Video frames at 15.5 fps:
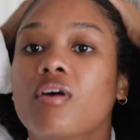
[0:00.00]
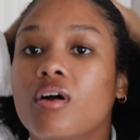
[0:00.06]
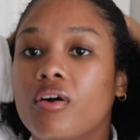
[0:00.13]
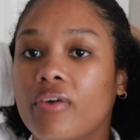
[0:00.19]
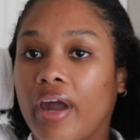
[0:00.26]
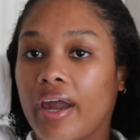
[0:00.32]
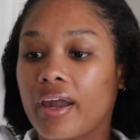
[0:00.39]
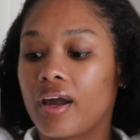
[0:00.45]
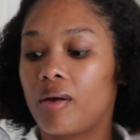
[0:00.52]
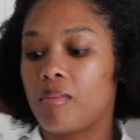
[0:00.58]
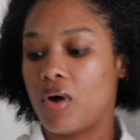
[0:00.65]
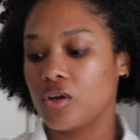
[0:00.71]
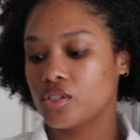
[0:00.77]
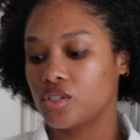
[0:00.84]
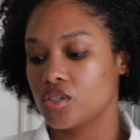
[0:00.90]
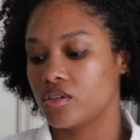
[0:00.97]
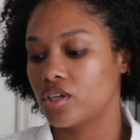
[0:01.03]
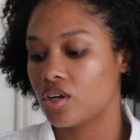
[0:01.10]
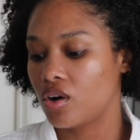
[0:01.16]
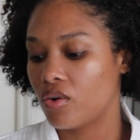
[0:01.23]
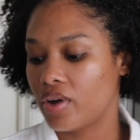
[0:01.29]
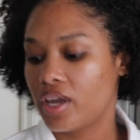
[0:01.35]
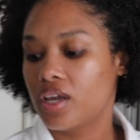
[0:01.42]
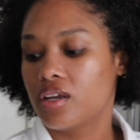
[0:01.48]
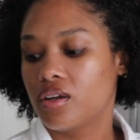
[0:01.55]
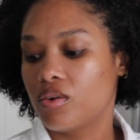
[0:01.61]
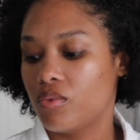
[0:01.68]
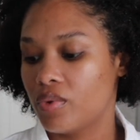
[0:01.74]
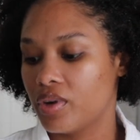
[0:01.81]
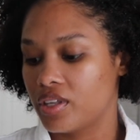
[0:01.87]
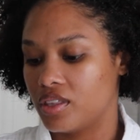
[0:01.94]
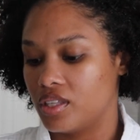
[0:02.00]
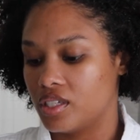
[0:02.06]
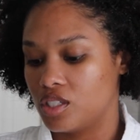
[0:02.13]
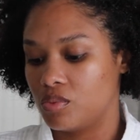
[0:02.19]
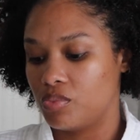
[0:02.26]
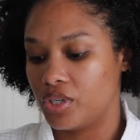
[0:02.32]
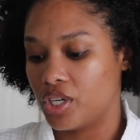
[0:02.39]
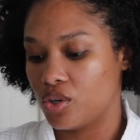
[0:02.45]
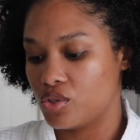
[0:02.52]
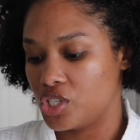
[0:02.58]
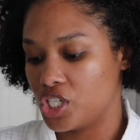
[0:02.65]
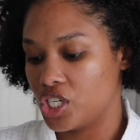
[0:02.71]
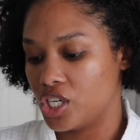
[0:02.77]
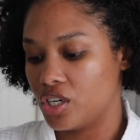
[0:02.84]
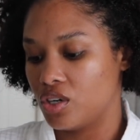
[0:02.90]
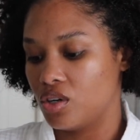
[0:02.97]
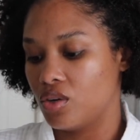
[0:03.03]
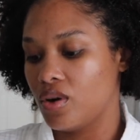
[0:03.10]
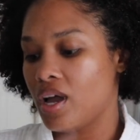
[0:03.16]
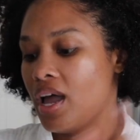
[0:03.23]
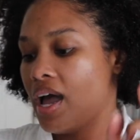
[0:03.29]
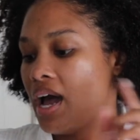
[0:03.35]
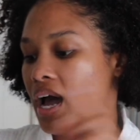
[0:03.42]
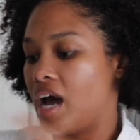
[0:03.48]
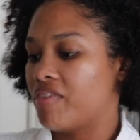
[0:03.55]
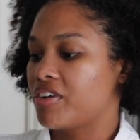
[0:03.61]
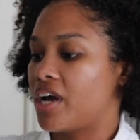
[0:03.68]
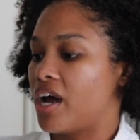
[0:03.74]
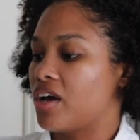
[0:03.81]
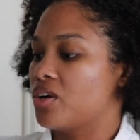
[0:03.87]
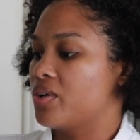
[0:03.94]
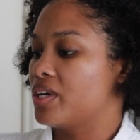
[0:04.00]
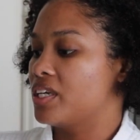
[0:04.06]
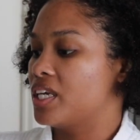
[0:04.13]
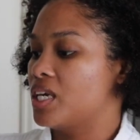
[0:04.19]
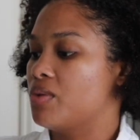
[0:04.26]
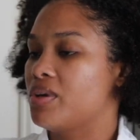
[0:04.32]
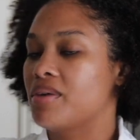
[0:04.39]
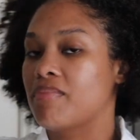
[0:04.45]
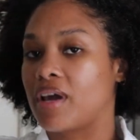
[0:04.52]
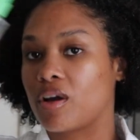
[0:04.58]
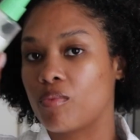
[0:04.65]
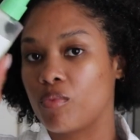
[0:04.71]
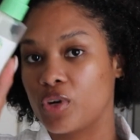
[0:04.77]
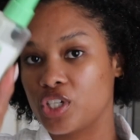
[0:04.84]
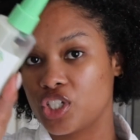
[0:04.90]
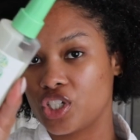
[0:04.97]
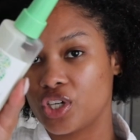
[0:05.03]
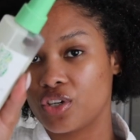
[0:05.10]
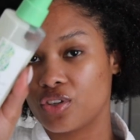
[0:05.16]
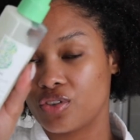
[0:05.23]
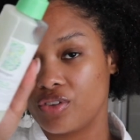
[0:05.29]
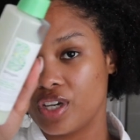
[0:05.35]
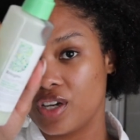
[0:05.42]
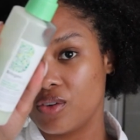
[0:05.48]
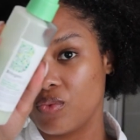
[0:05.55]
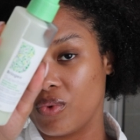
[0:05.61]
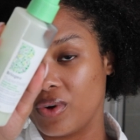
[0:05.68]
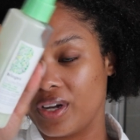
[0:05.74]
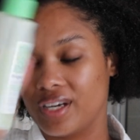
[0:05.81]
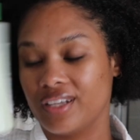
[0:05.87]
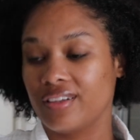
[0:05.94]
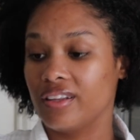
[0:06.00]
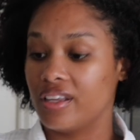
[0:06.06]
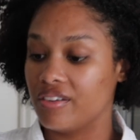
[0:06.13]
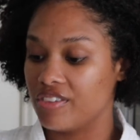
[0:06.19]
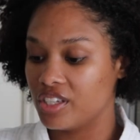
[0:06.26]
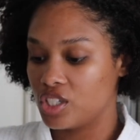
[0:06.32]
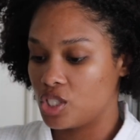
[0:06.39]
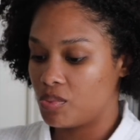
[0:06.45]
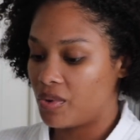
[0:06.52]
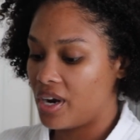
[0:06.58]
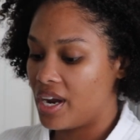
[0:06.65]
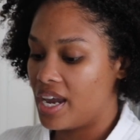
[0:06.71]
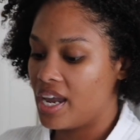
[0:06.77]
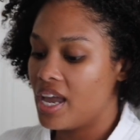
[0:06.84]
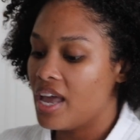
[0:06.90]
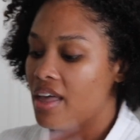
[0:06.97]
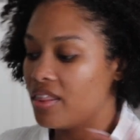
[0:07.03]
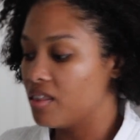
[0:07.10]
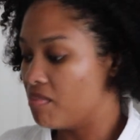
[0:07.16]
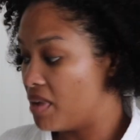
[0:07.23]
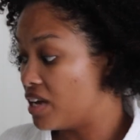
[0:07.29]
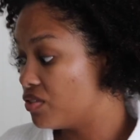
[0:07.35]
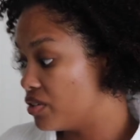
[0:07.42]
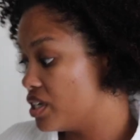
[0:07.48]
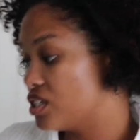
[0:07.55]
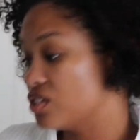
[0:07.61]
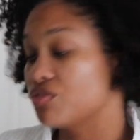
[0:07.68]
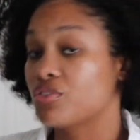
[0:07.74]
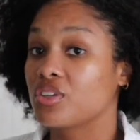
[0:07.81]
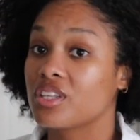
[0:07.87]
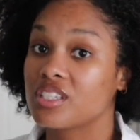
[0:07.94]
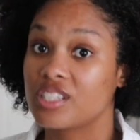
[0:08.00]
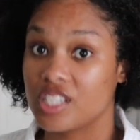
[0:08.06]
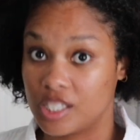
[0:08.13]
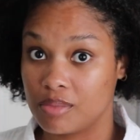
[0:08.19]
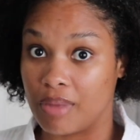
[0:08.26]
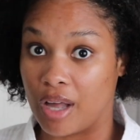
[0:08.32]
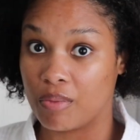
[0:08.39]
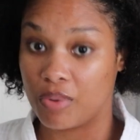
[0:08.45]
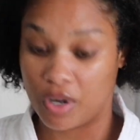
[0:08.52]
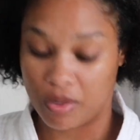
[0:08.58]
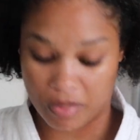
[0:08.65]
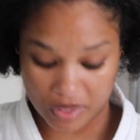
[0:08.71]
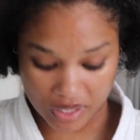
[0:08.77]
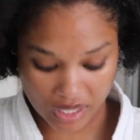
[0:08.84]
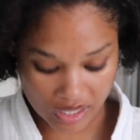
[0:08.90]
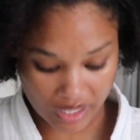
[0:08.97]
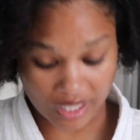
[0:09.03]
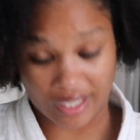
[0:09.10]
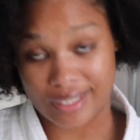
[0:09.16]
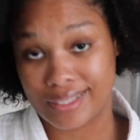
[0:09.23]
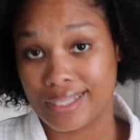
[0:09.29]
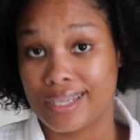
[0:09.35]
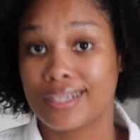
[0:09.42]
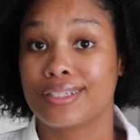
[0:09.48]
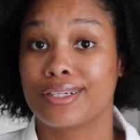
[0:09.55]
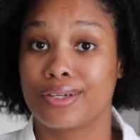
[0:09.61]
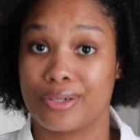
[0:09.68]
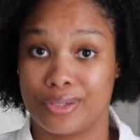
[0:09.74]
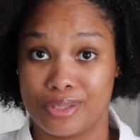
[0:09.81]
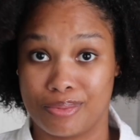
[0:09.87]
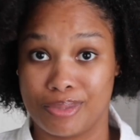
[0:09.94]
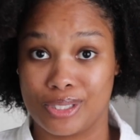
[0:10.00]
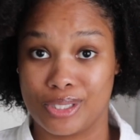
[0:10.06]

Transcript: Okay, I'm also gonna go in with this Briogeo Avocado and Kiwi Mega Moisture 3-in-1 Leave-In Spray. The main reason for this is smell purposes. Like I said, your girl's been